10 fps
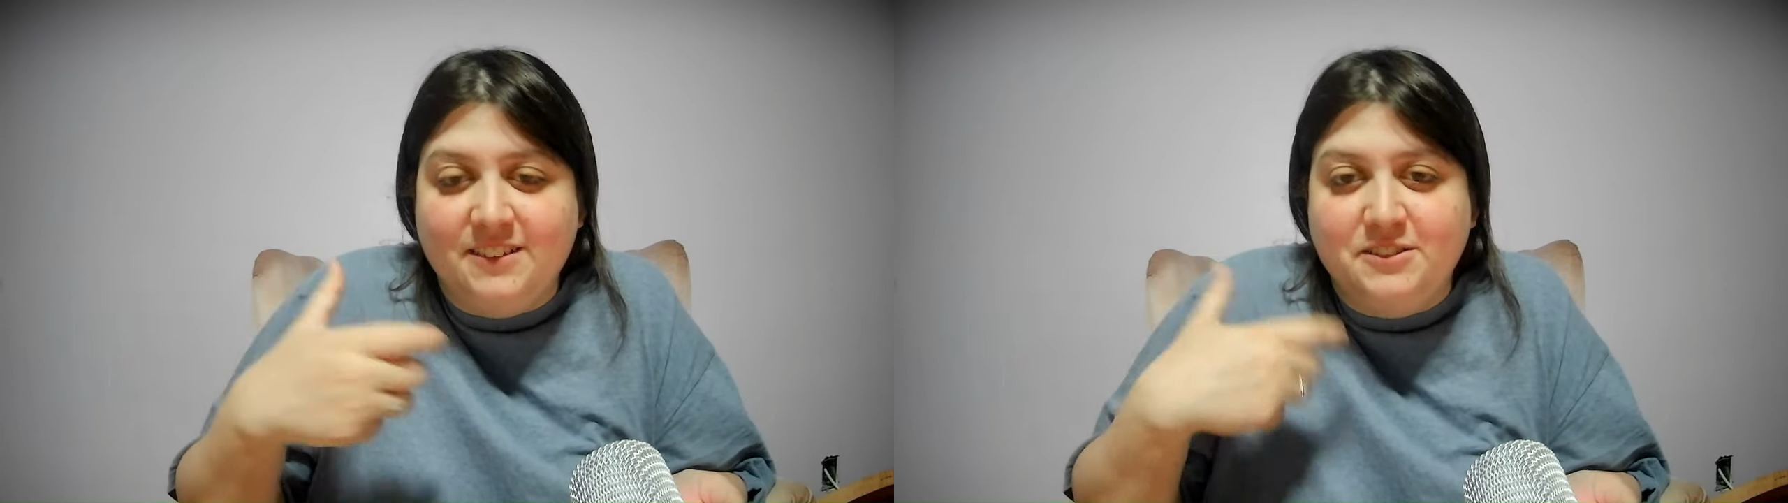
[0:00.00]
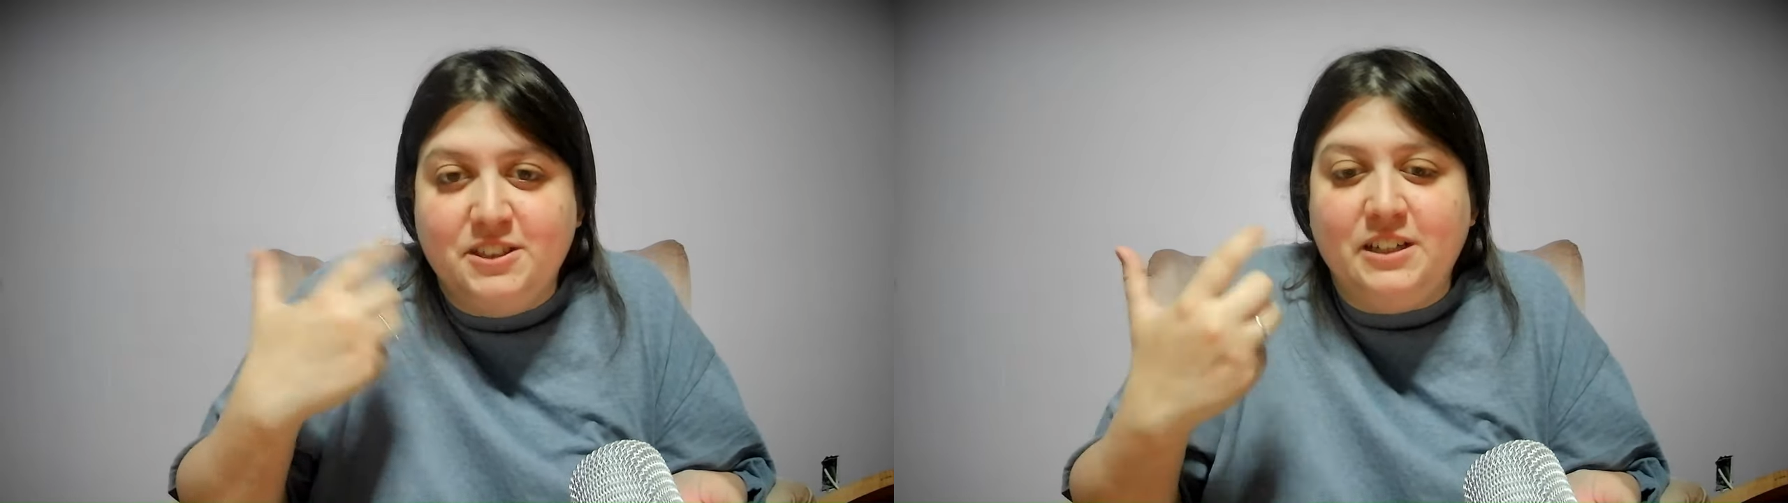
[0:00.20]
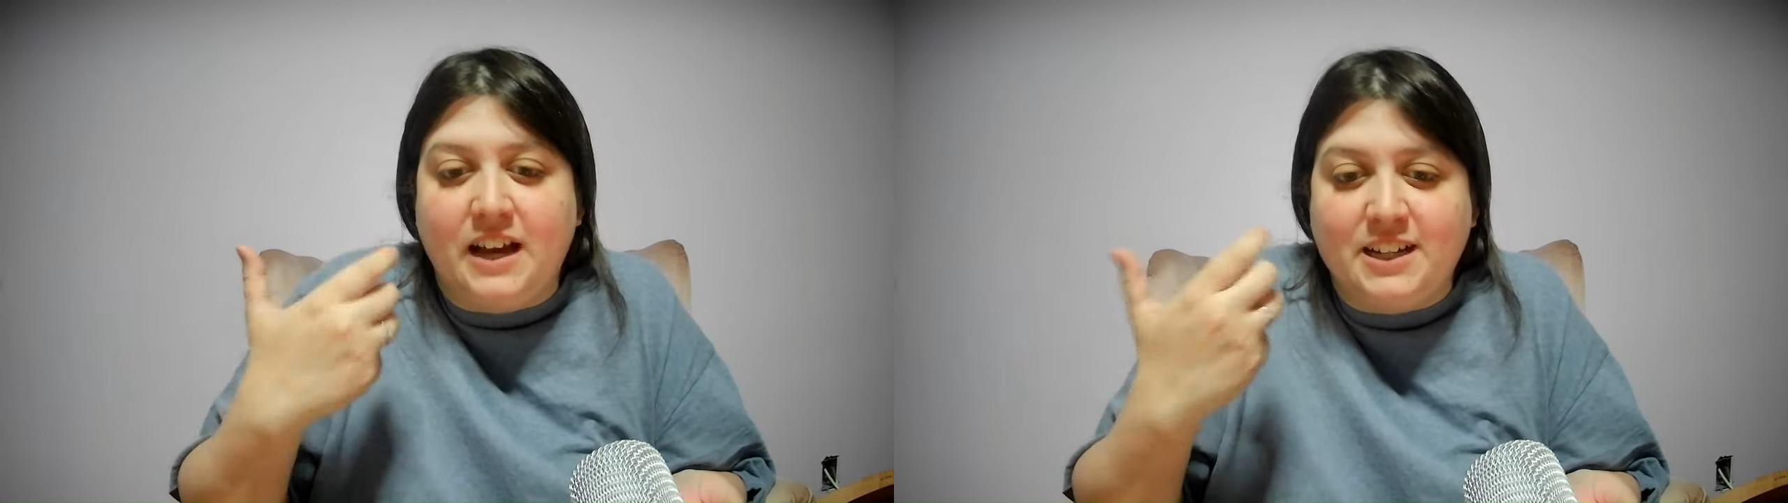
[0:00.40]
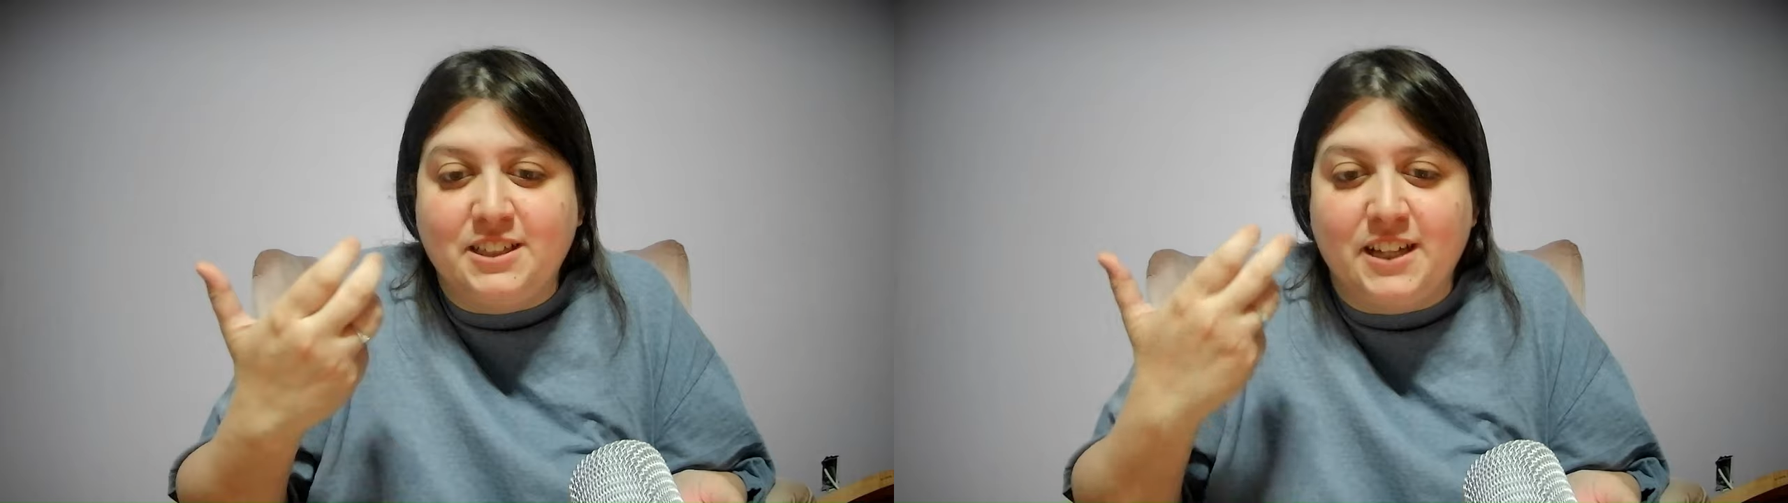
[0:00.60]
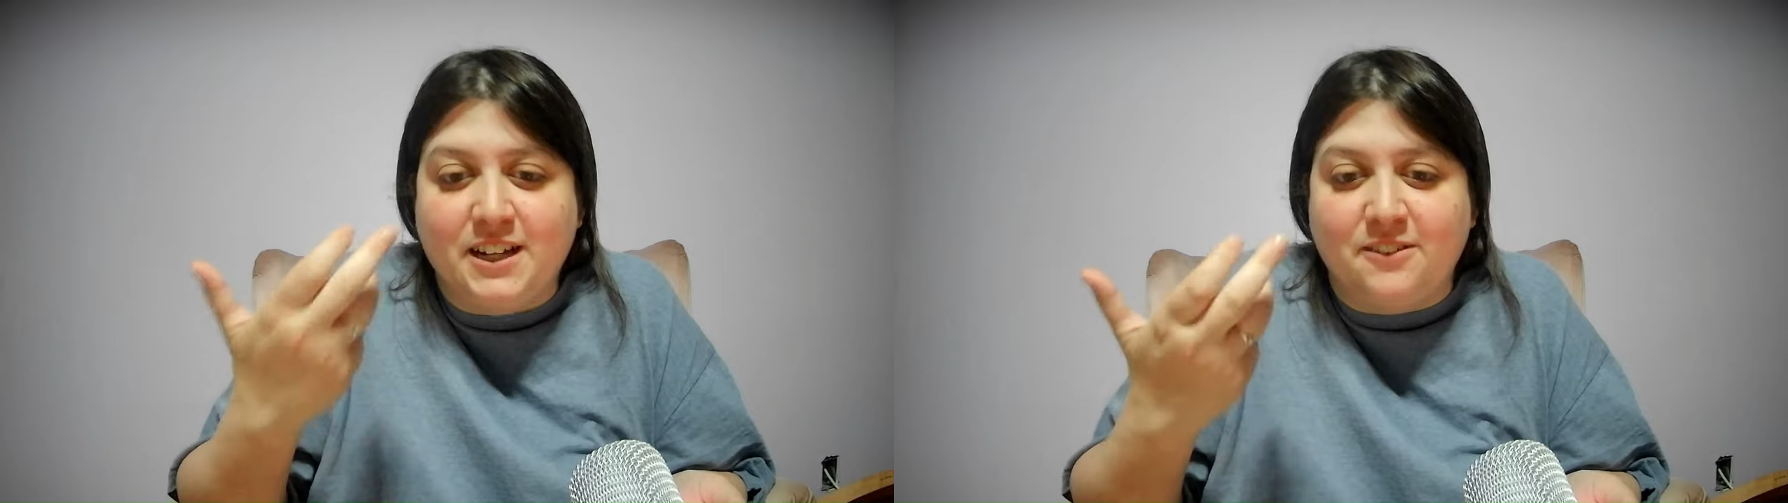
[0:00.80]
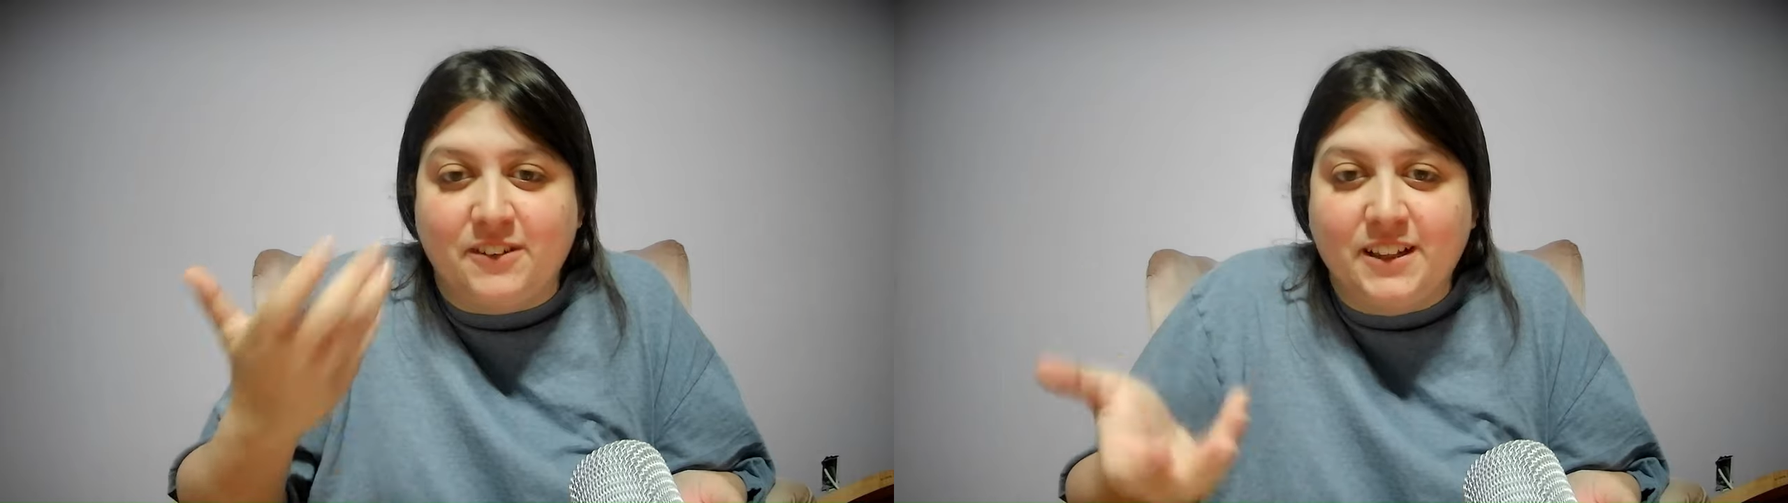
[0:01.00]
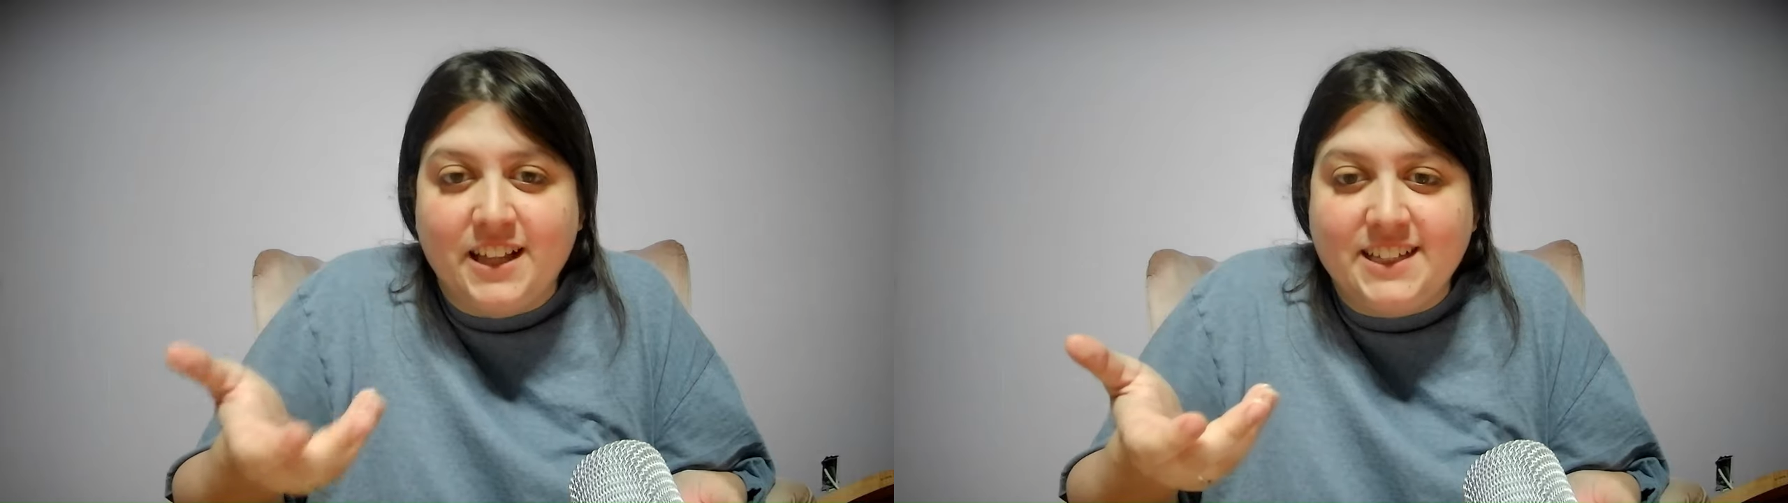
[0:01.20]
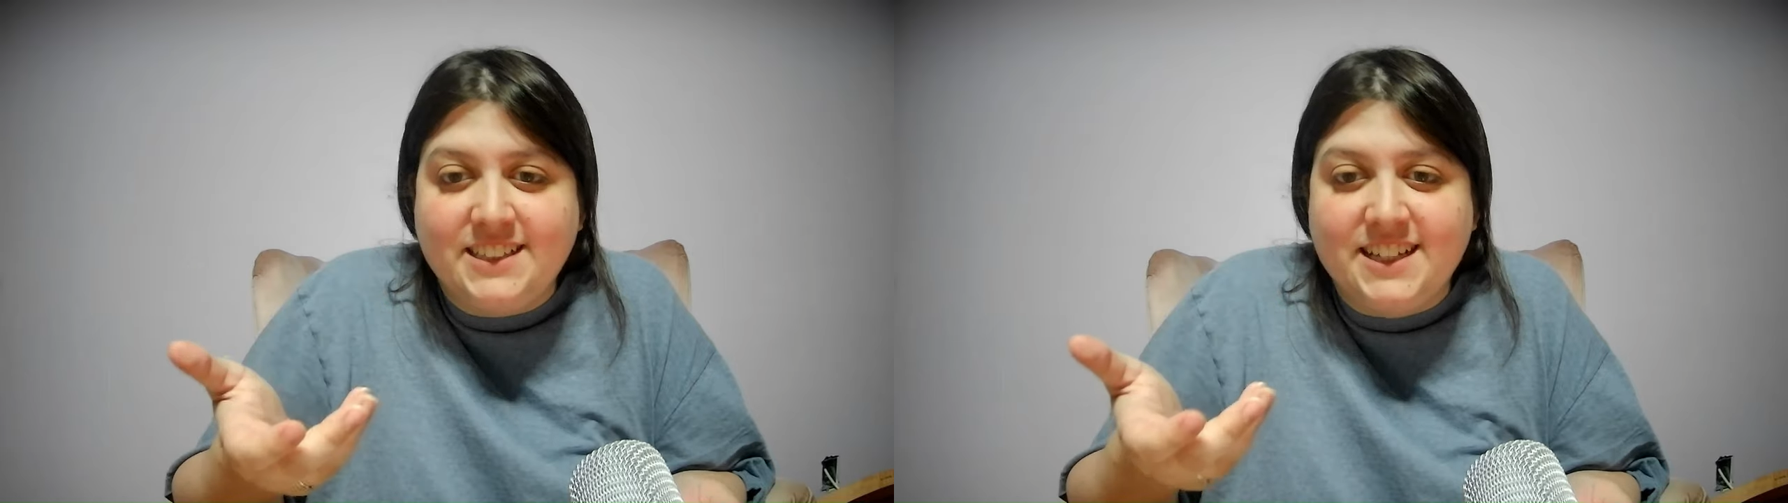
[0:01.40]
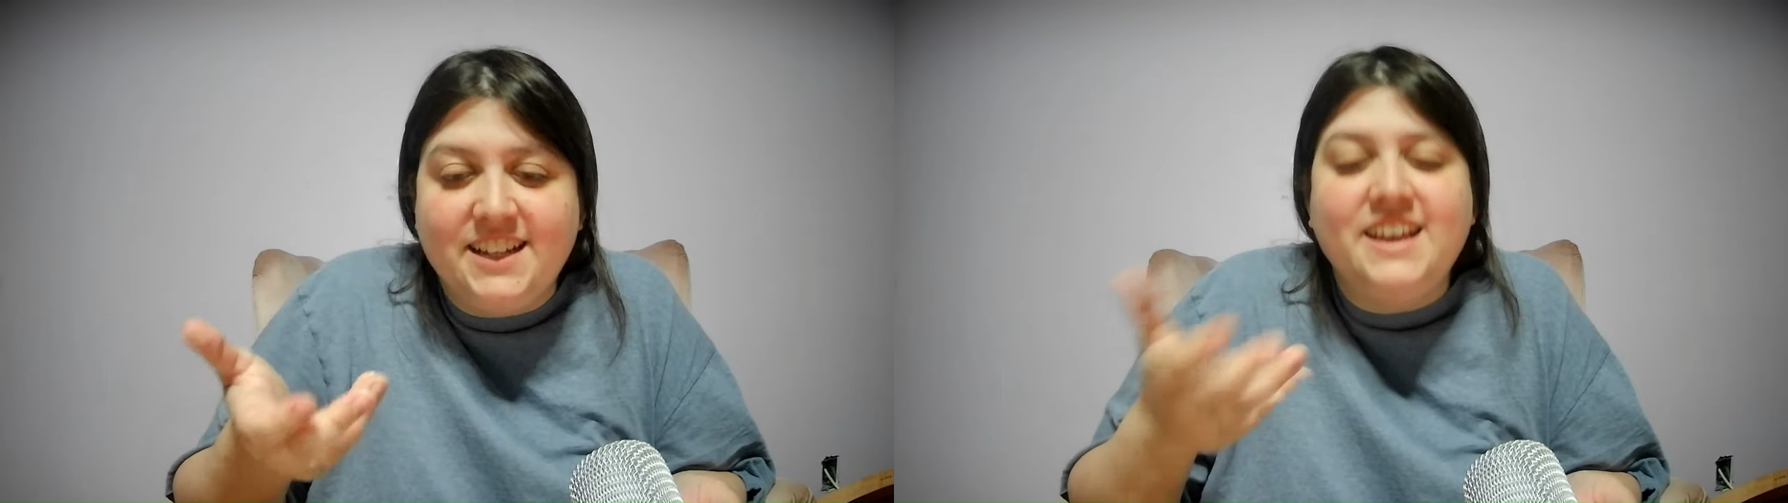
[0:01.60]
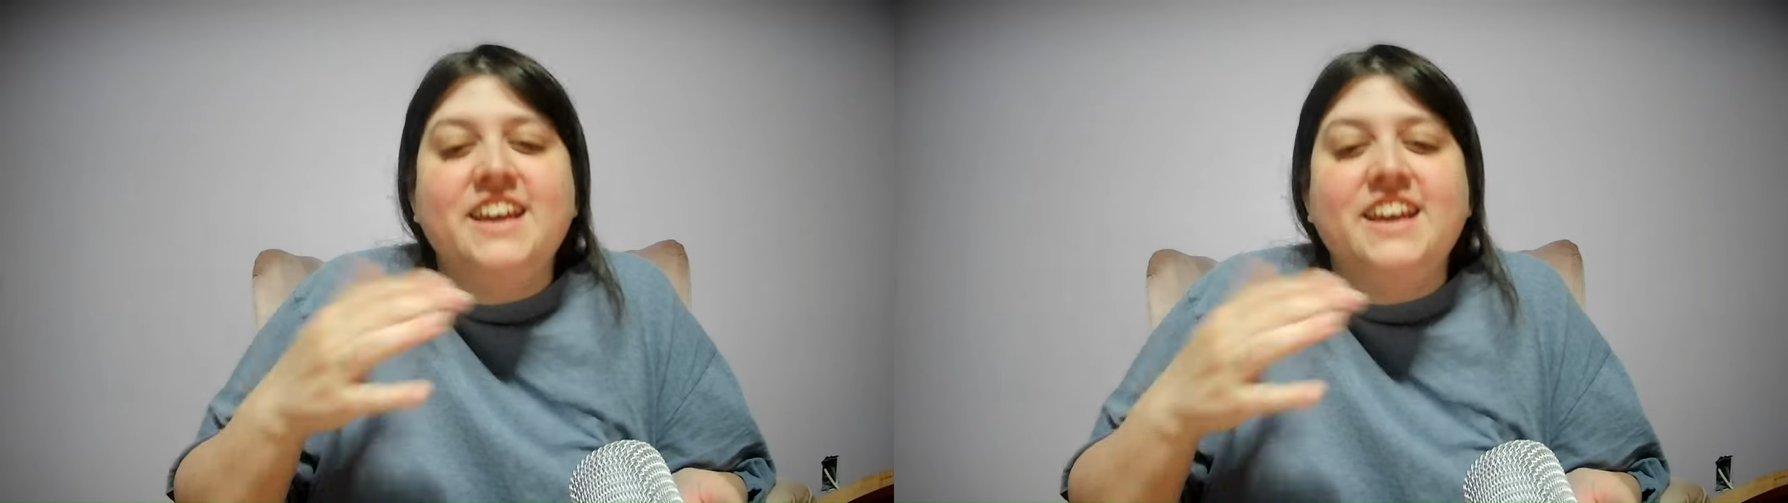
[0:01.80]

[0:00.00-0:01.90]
she actually kind of realized it.